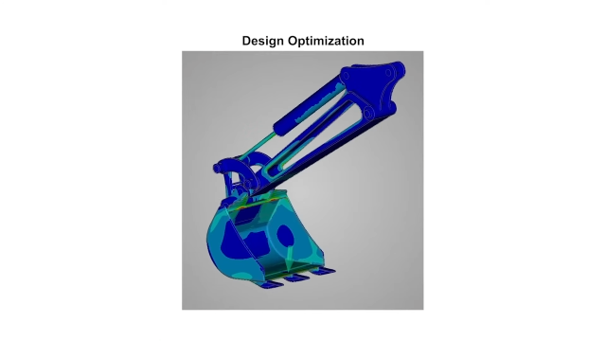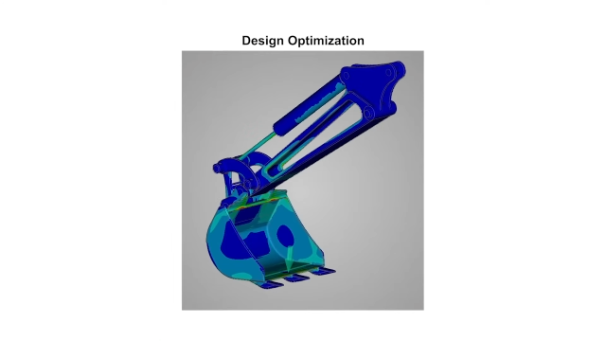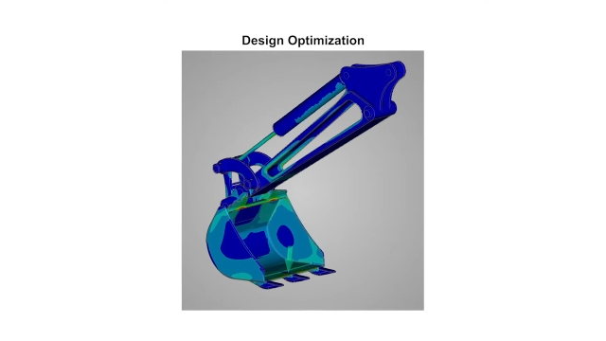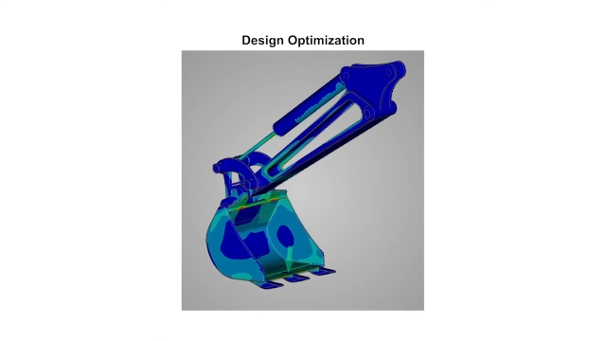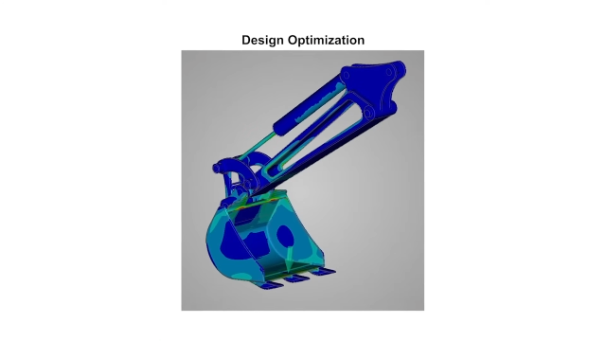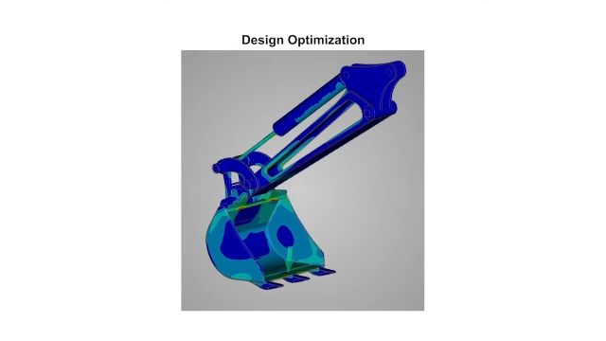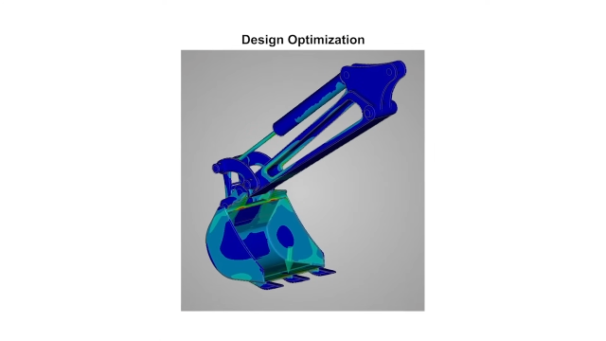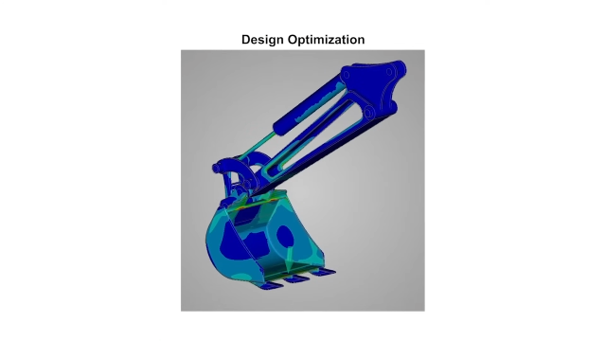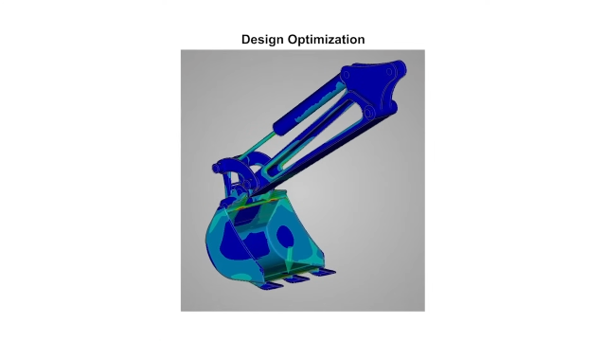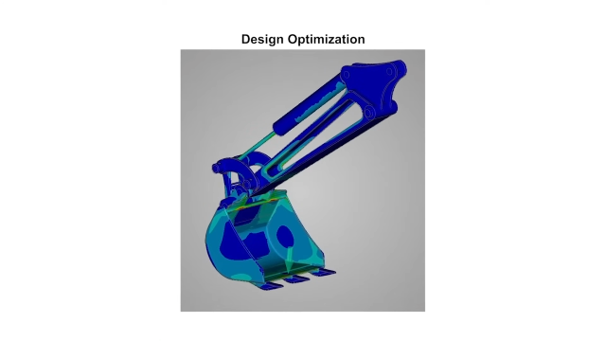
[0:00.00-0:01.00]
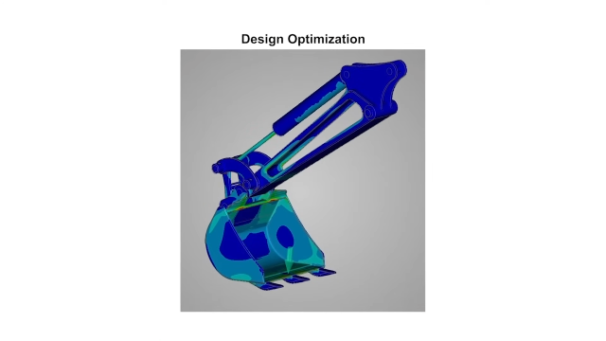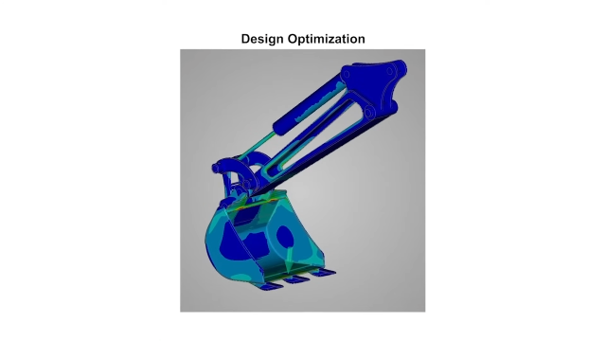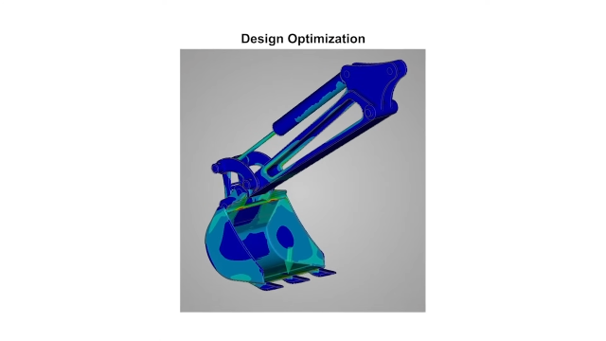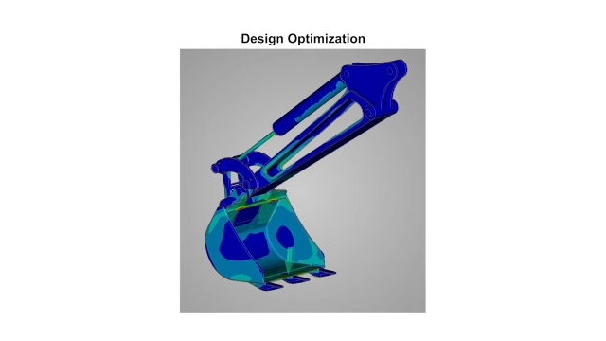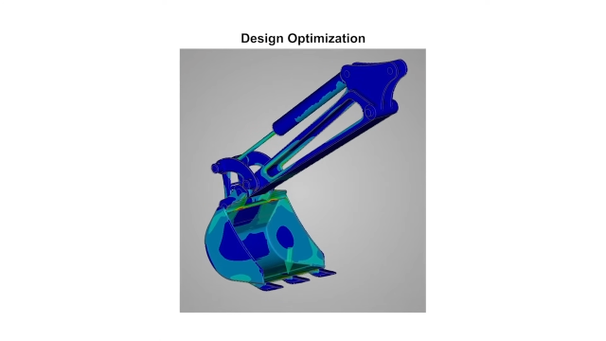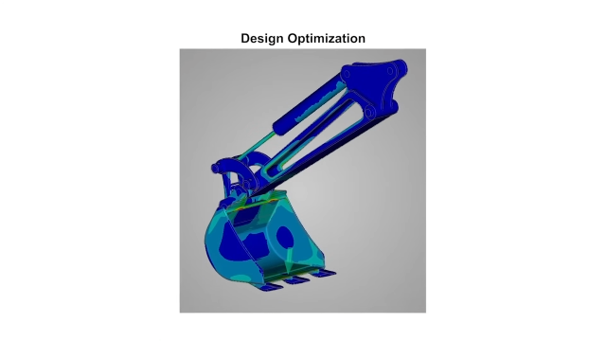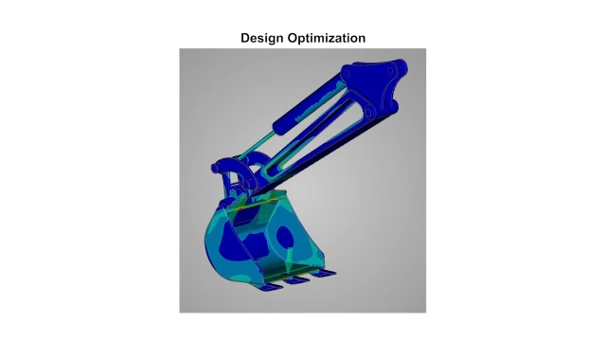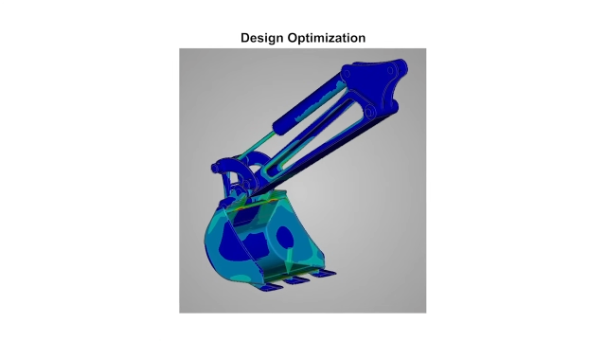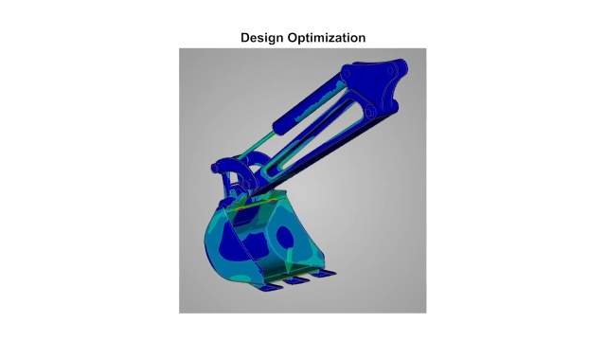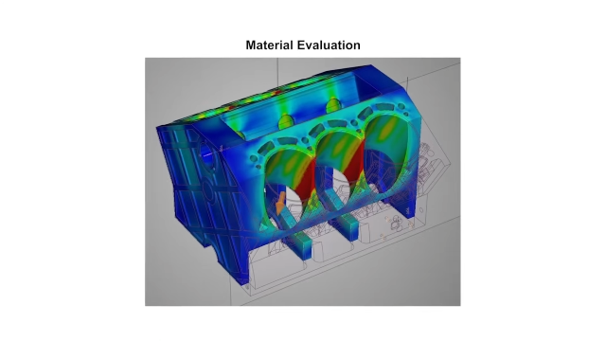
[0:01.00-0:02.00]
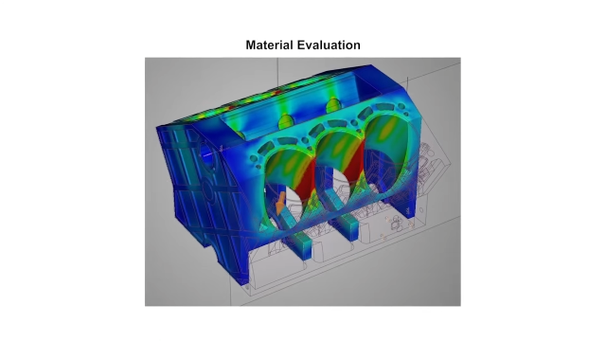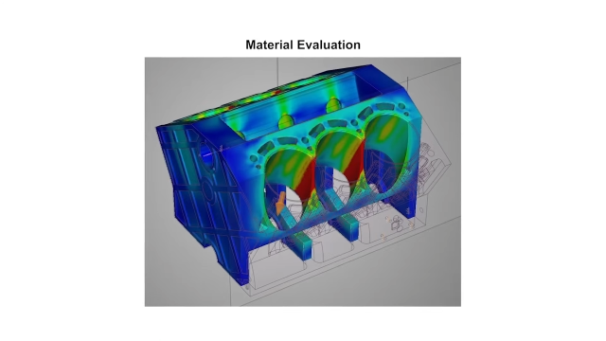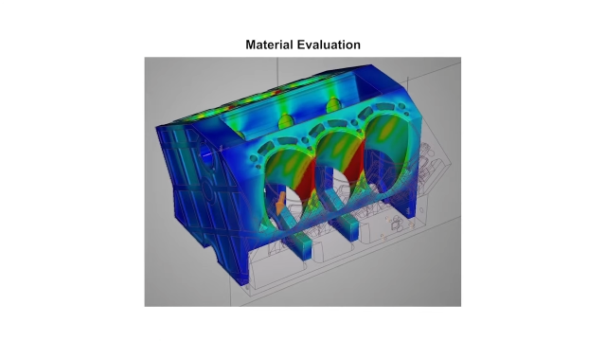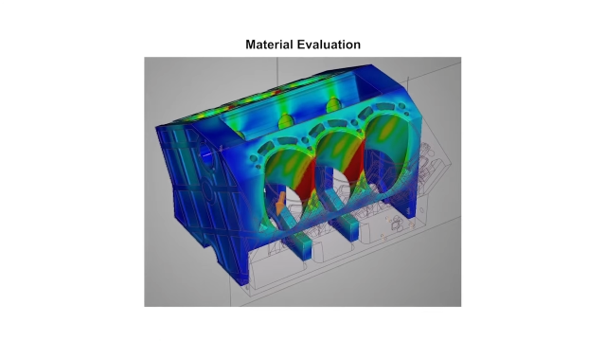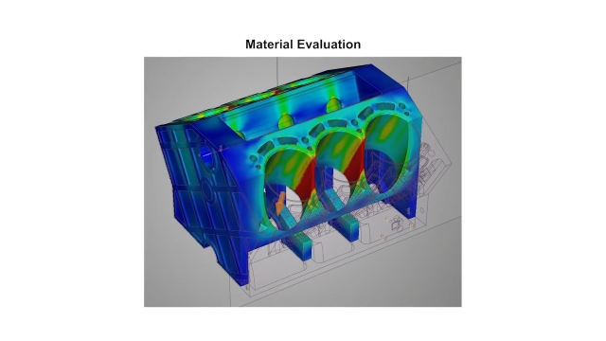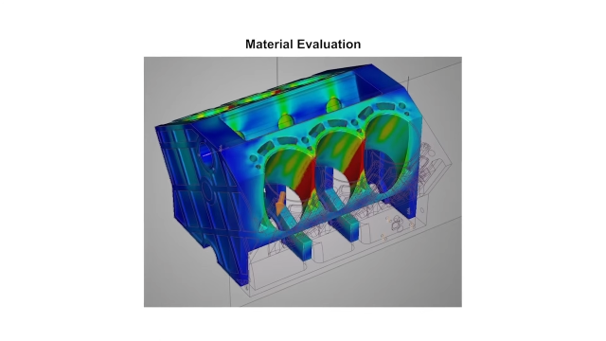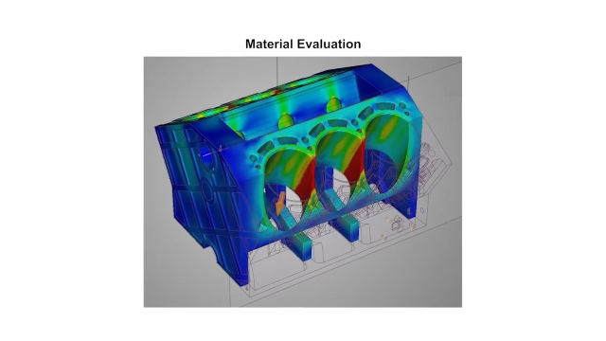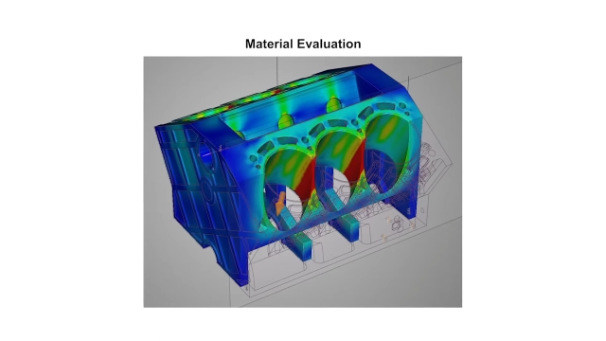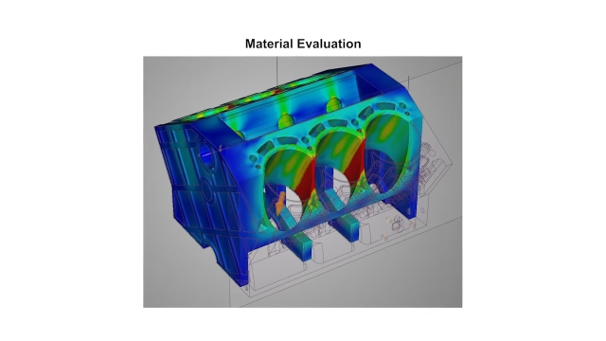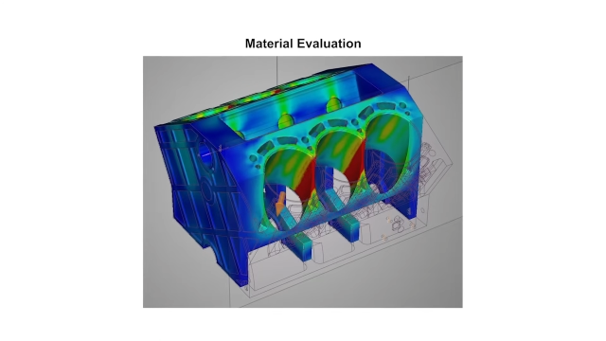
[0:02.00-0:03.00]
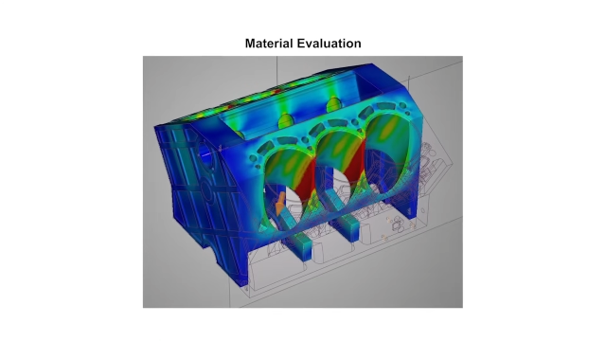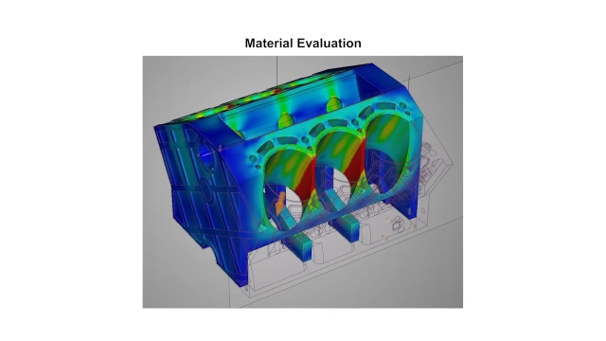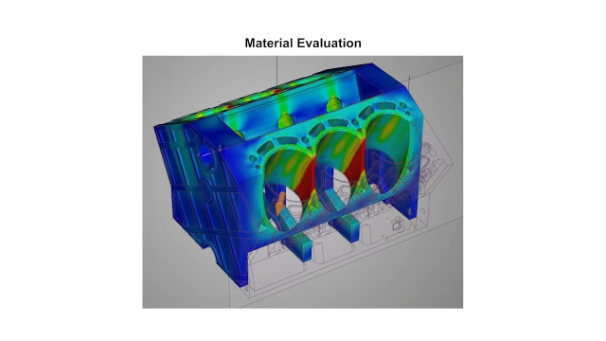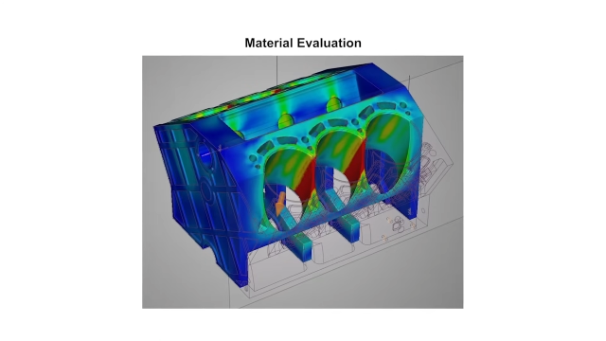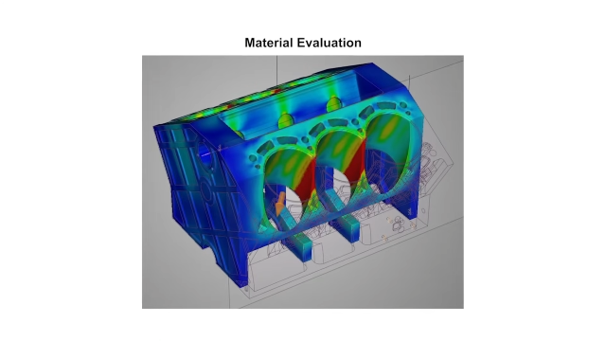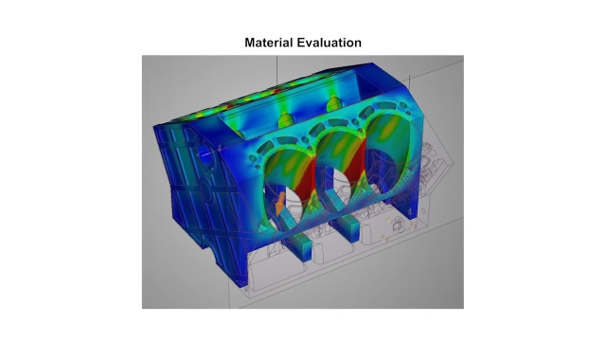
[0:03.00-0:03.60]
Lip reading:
Nobody's mouth can be seen.